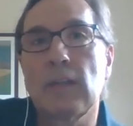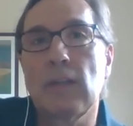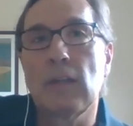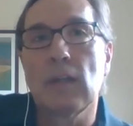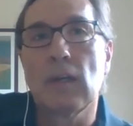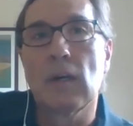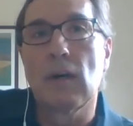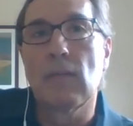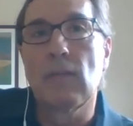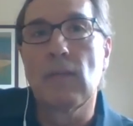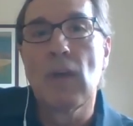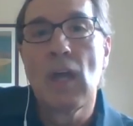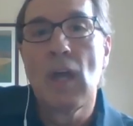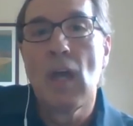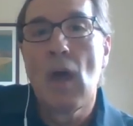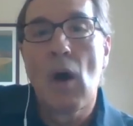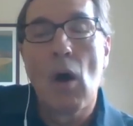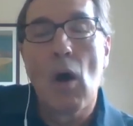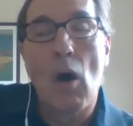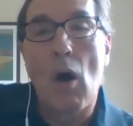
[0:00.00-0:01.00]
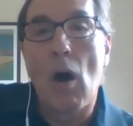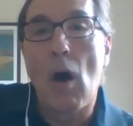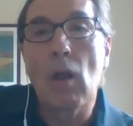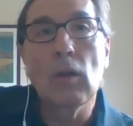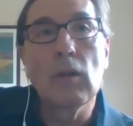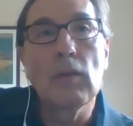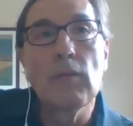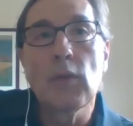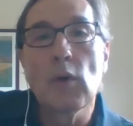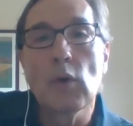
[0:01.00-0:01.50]
this idea of
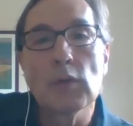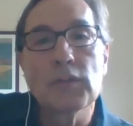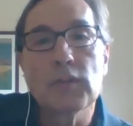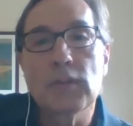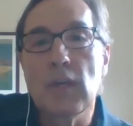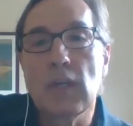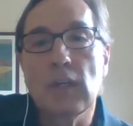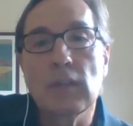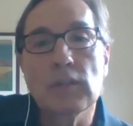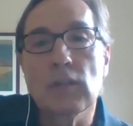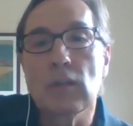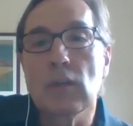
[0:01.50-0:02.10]
all of those